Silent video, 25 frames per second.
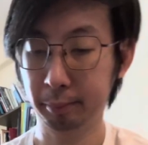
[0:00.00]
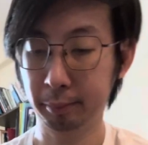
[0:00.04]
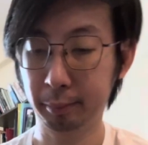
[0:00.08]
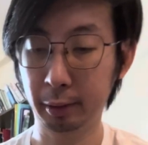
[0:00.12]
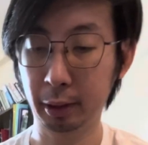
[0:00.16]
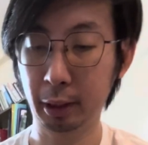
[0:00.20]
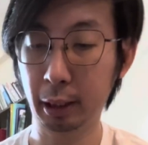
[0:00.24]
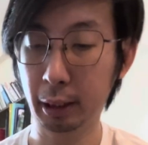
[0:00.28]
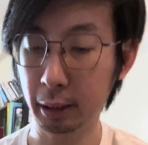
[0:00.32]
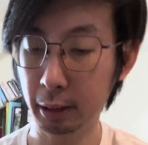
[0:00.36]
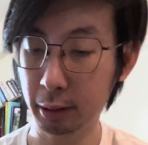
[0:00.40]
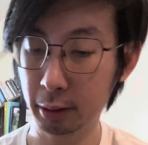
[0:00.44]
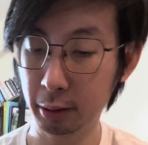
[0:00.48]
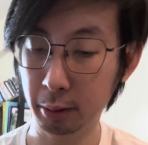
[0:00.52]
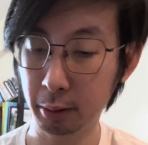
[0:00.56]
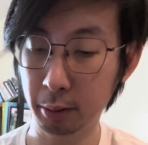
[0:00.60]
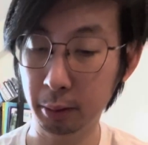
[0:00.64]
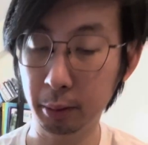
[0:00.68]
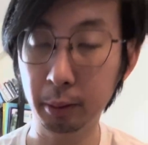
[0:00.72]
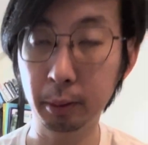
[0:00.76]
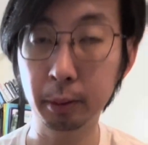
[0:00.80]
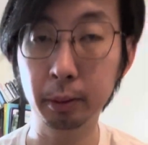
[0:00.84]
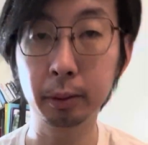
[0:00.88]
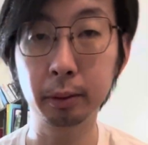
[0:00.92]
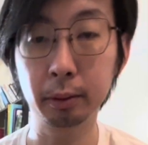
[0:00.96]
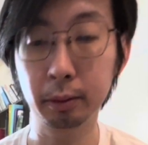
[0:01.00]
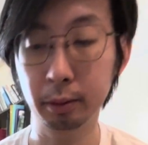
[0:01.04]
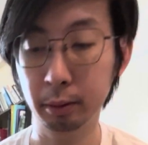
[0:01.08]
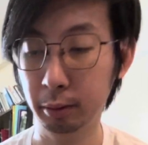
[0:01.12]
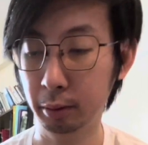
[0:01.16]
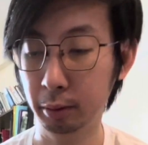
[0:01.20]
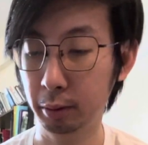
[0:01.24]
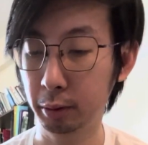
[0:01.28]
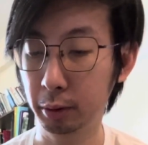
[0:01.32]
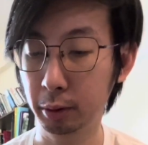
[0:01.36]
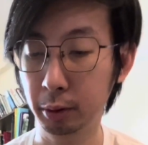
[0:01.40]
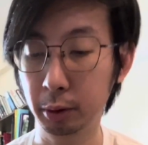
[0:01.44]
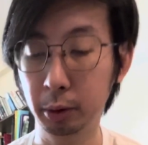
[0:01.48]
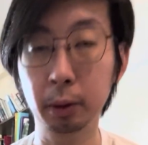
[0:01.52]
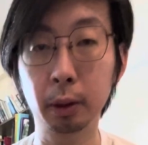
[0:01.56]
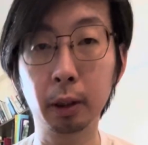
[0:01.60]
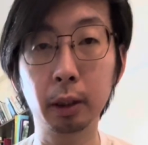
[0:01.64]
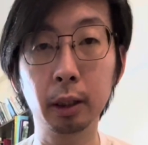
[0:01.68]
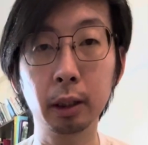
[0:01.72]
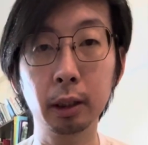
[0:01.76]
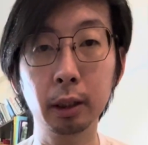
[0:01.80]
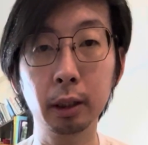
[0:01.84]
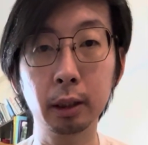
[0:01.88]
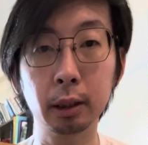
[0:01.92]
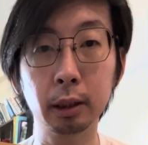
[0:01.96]
Okay, so Shuang
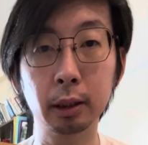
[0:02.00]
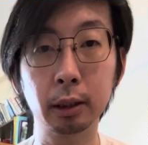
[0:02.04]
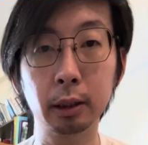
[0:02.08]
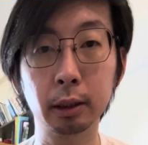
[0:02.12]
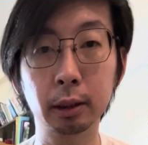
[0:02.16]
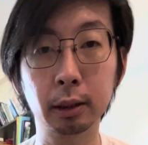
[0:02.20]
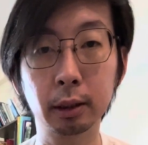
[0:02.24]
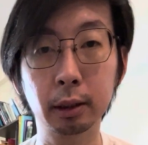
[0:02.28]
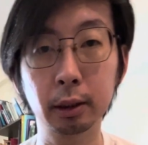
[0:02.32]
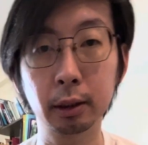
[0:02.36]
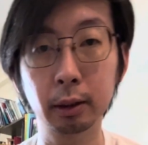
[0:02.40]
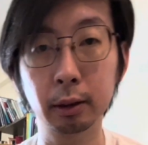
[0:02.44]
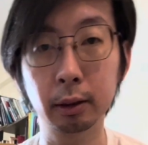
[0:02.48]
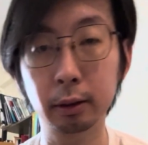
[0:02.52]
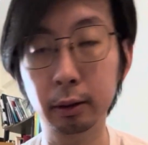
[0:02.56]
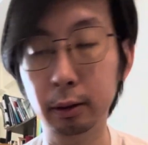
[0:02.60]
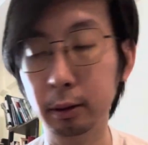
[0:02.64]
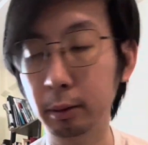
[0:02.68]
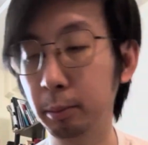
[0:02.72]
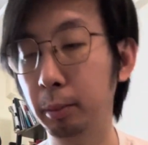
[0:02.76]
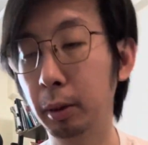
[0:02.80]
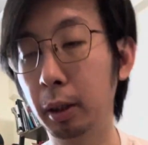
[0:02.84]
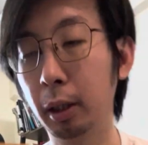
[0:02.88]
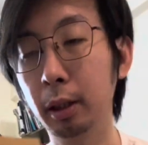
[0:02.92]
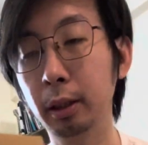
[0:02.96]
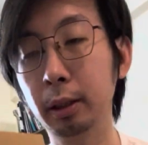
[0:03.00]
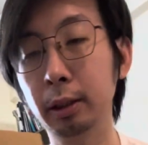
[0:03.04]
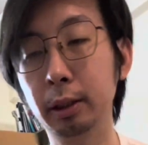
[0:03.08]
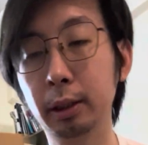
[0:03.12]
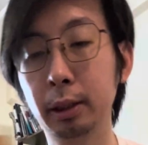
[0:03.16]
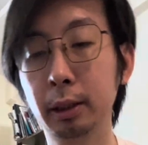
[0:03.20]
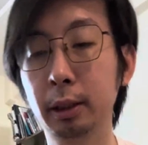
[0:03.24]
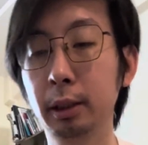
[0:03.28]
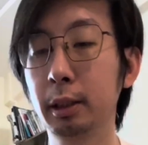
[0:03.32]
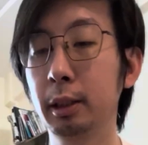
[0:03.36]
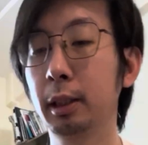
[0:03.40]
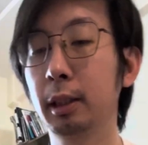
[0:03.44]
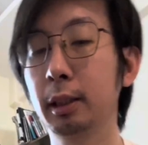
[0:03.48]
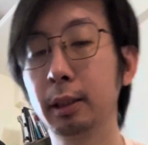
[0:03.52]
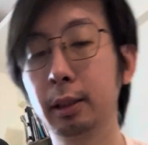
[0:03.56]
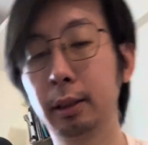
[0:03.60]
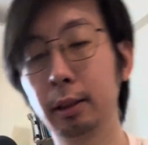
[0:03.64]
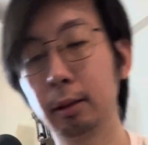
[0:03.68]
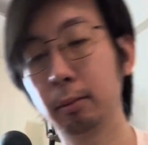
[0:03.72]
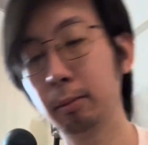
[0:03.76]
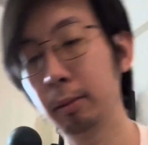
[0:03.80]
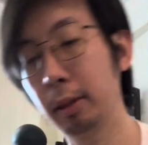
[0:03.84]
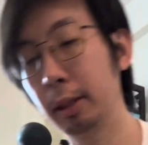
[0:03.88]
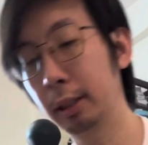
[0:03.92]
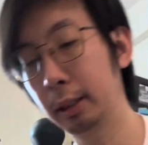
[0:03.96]
Hor box
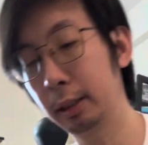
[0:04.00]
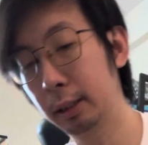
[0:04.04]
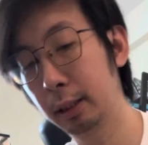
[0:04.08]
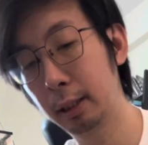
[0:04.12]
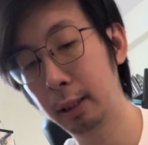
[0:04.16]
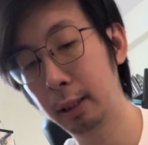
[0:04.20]
customized.